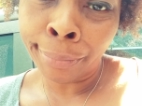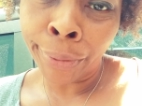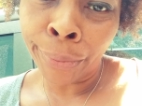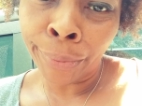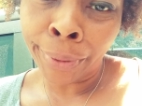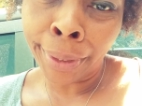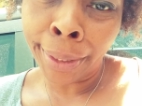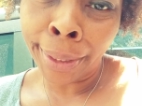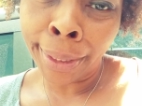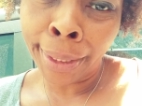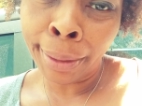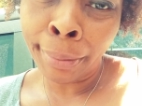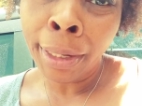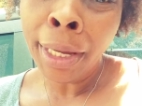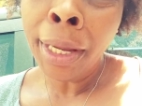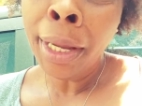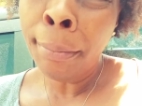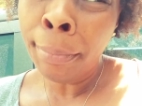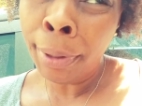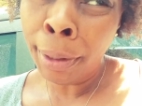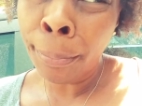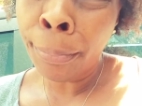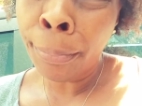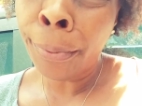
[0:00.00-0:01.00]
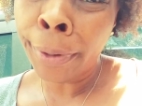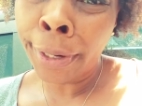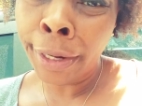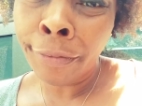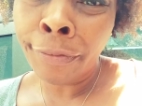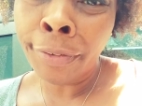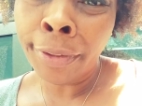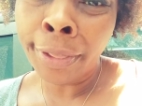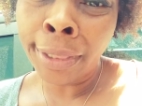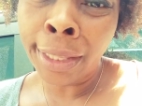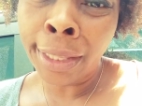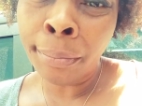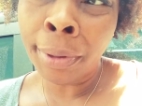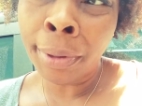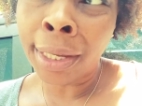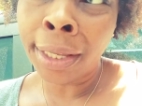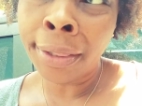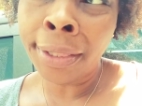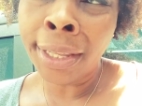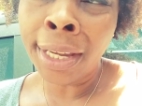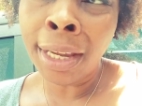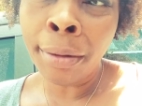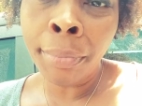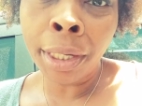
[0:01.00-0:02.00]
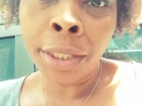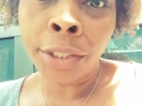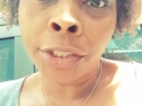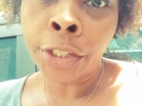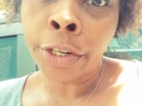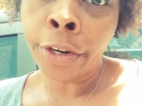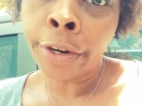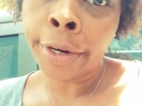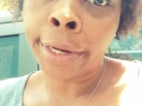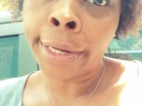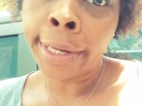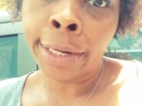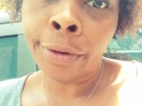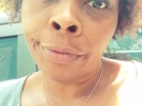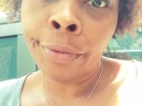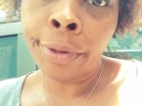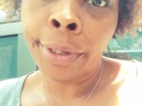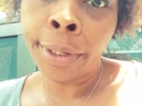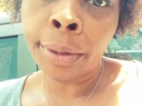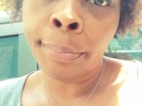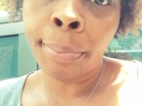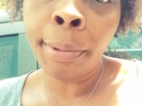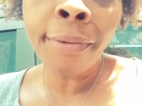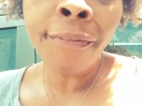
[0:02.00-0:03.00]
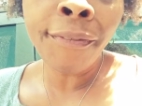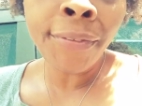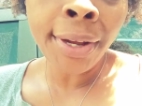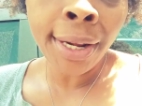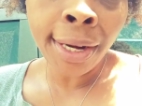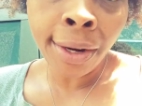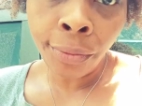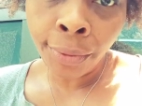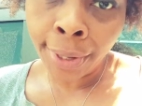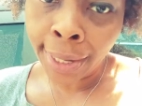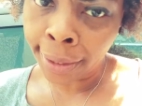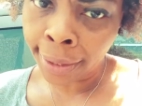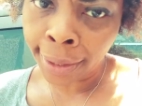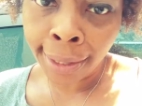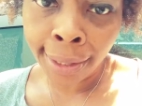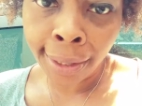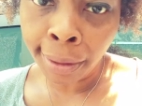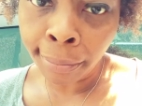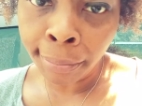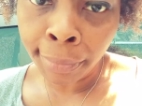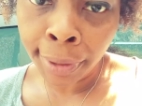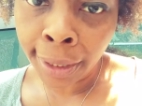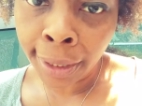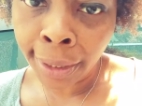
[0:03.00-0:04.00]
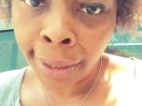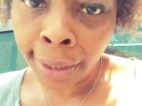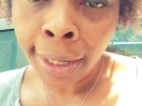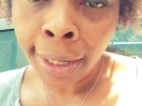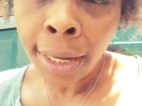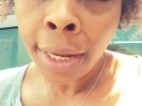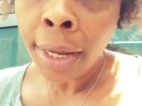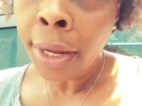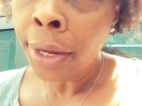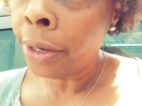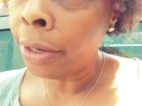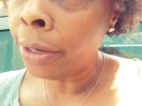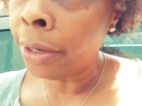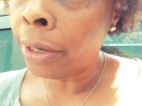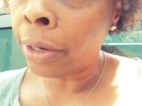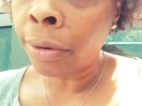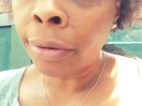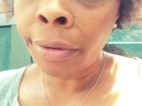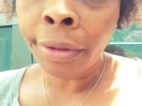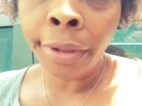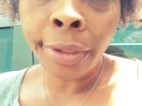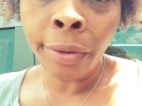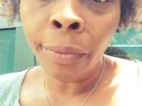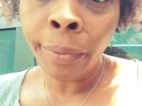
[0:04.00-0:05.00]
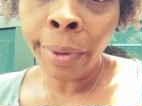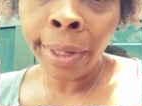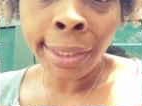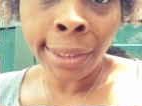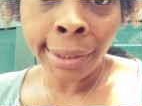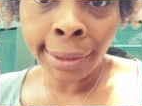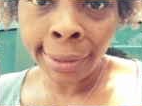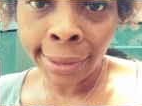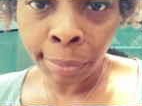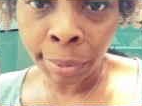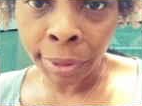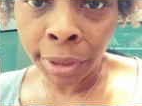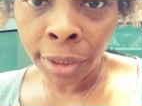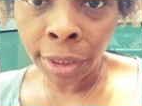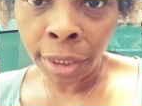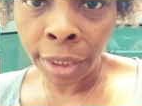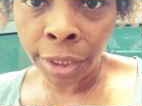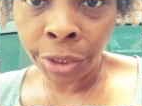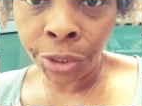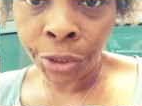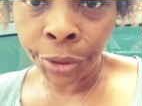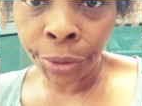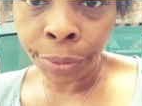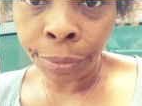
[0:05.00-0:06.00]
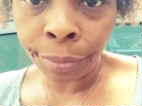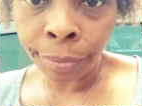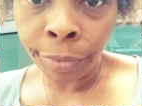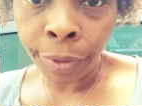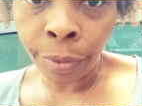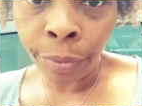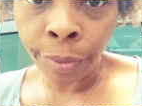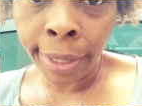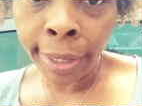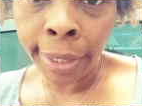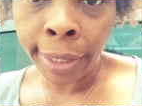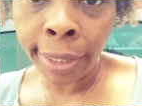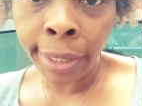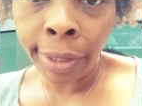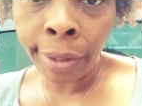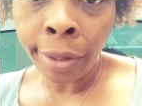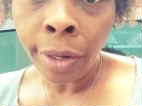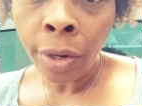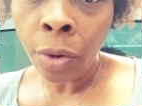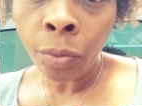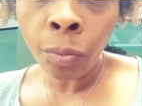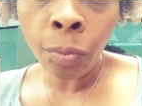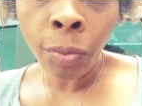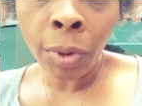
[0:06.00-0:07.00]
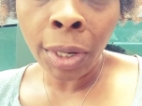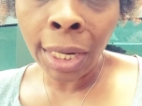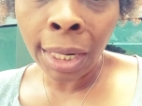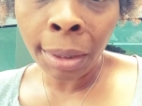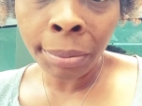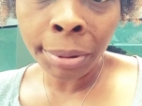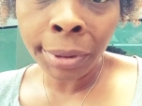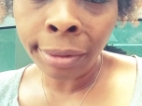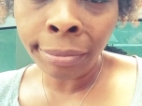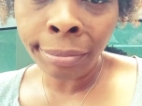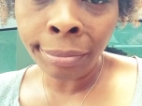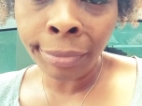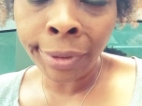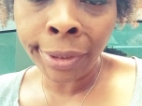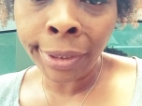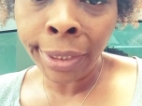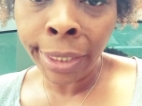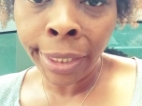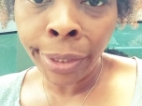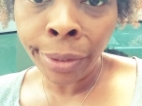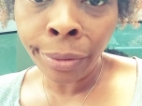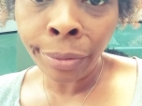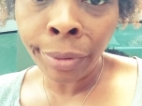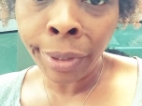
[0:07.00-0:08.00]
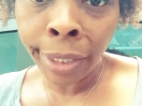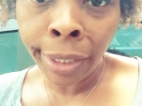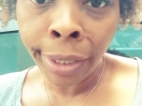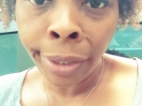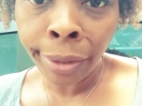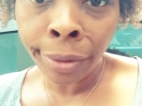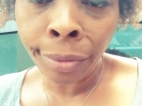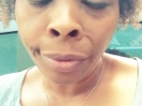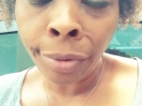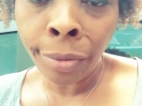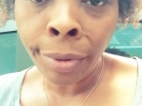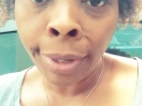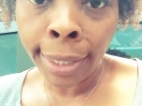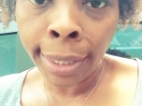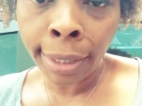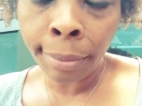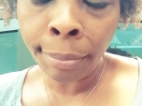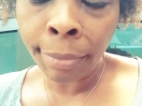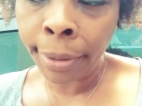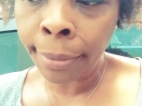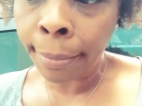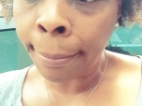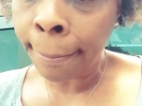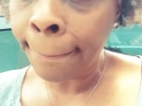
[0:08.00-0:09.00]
okay? Be praying for them, because they can be a target out here. People find out you got that kind of money, they're ready to sabotage you, okay? Rob, steal, kill, you name it.